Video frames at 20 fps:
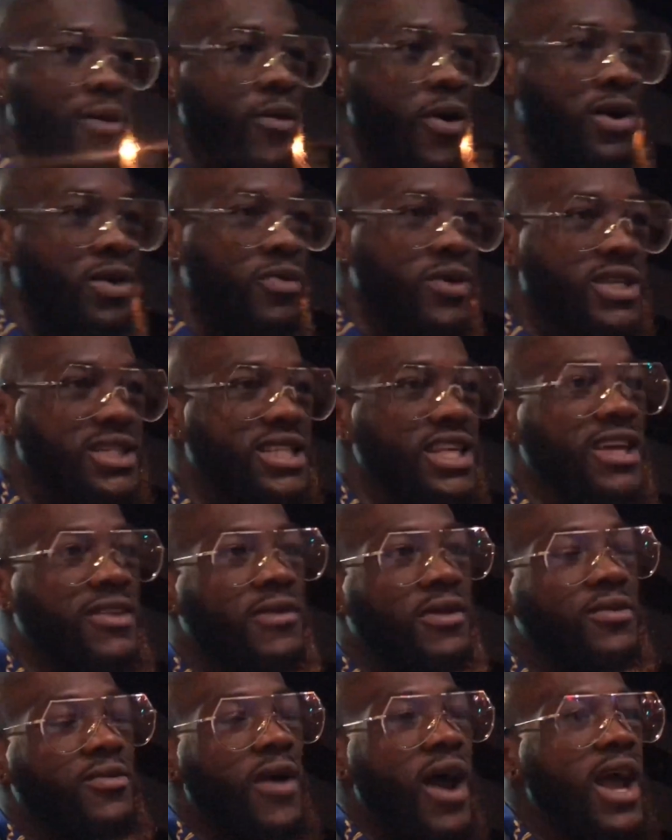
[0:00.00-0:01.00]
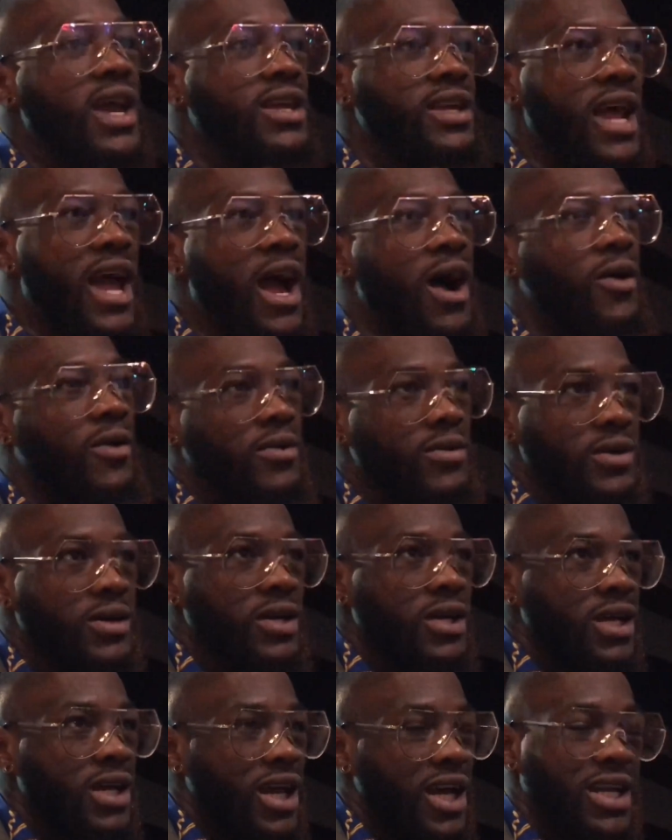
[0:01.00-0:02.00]
I want to receive it right now.
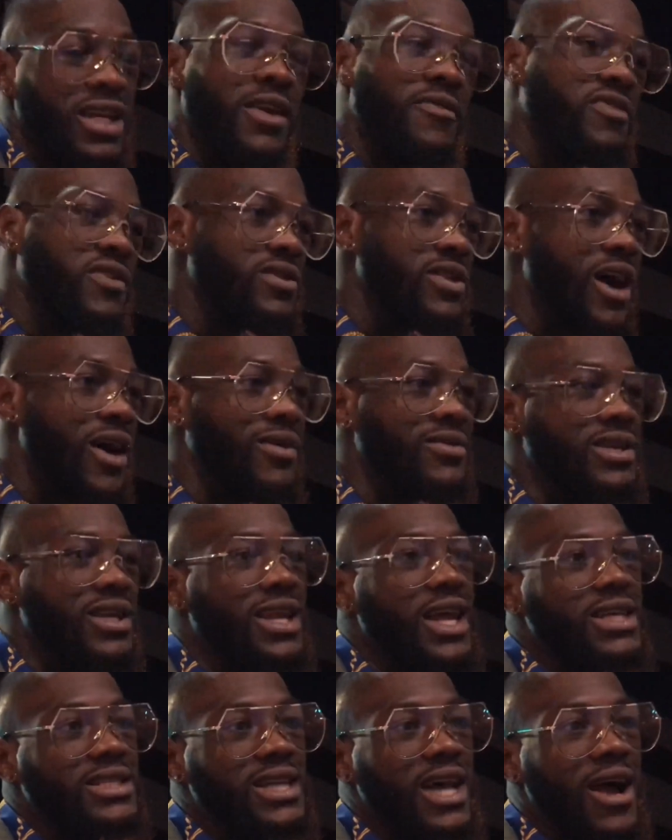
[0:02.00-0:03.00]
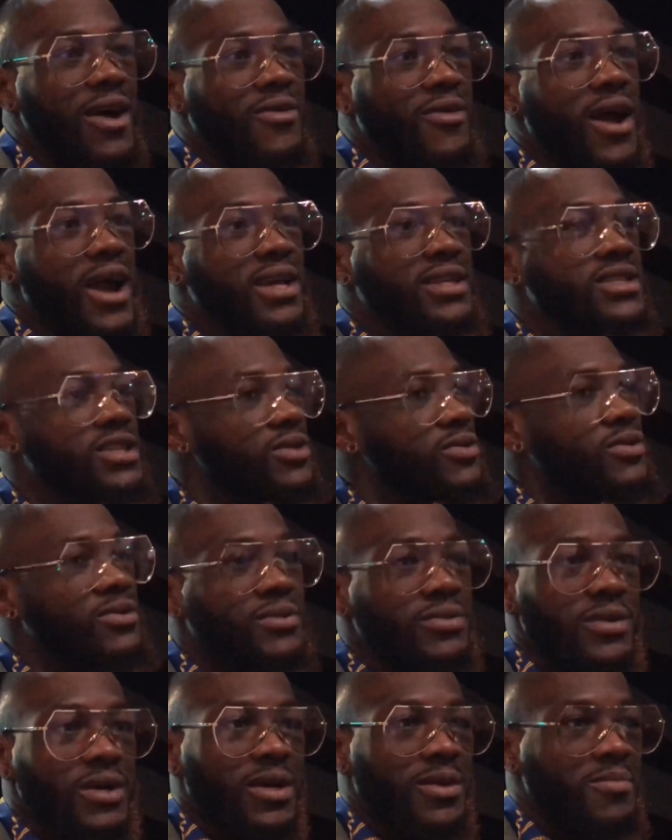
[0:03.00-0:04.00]
And if you don't, then that's all right too.
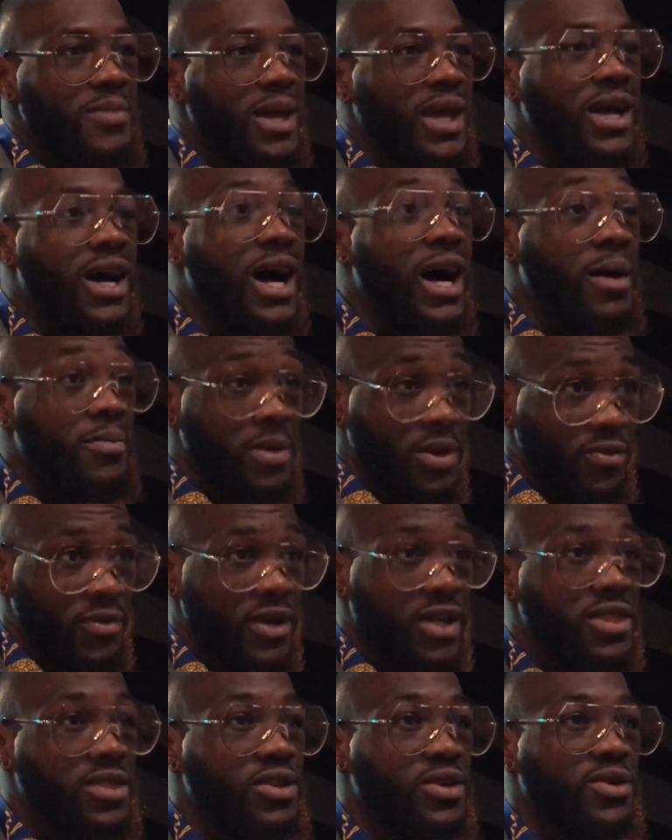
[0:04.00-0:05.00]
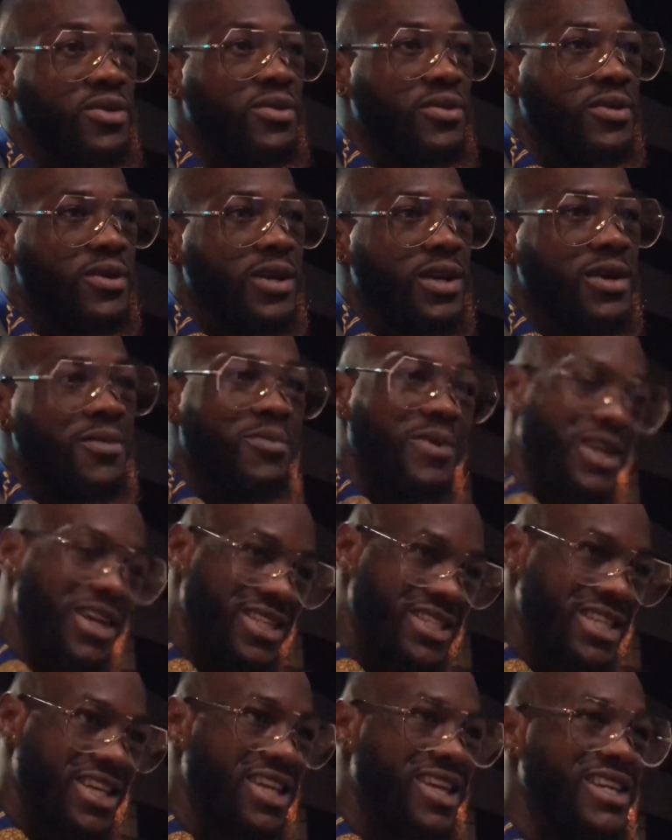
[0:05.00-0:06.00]
May God be with you. But
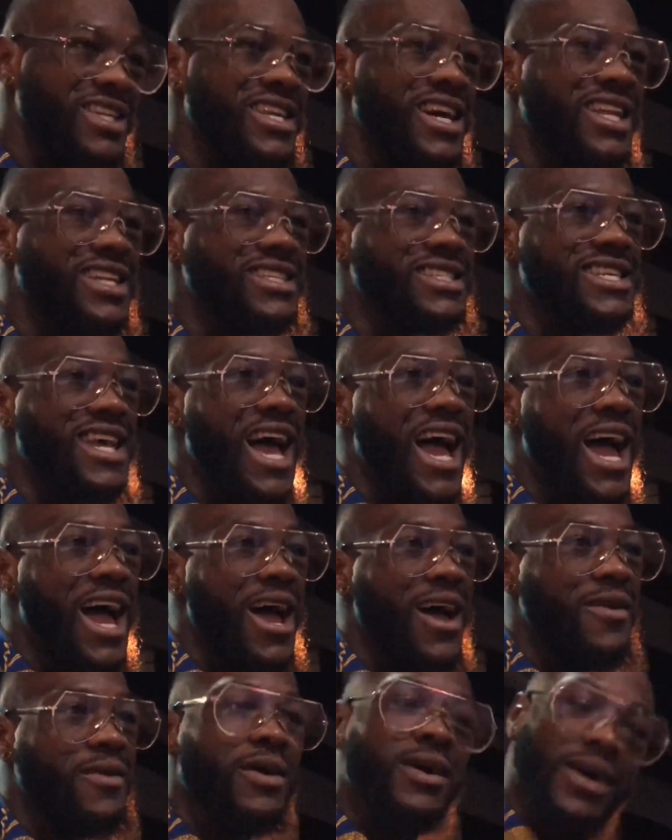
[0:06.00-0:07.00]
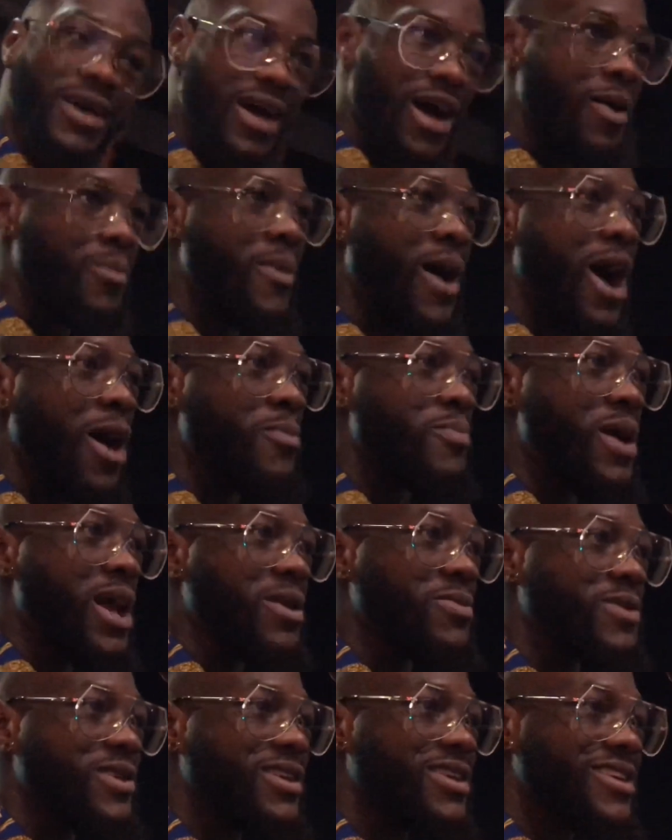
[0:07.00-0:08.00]
until another time, I'm out,
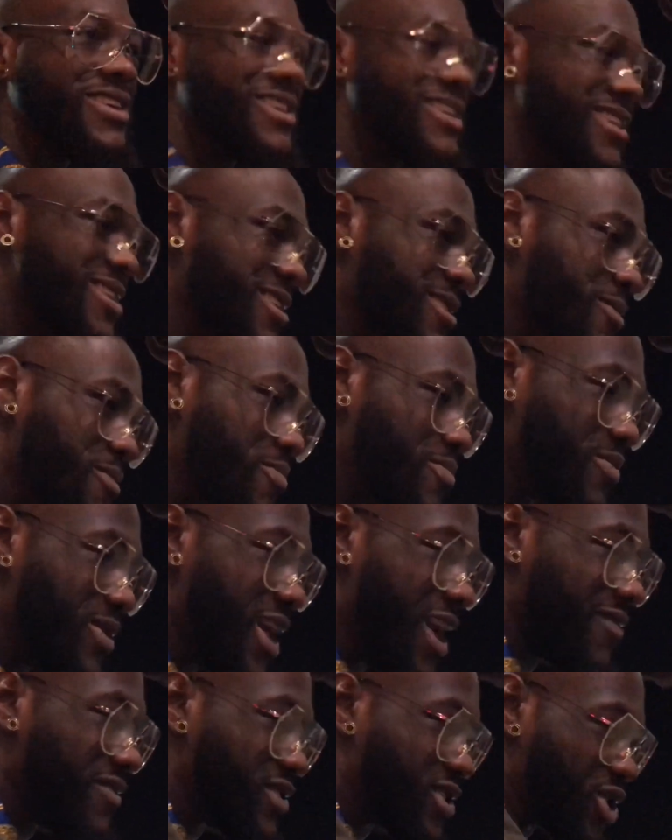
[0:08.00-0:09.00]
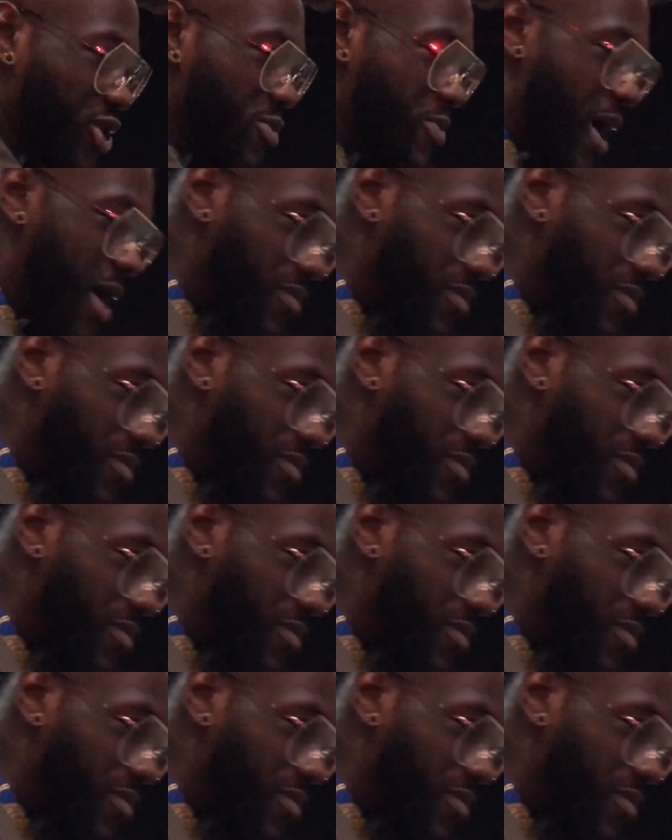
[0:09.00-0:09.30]
baby. Love you, man. Love, Love you, man, too,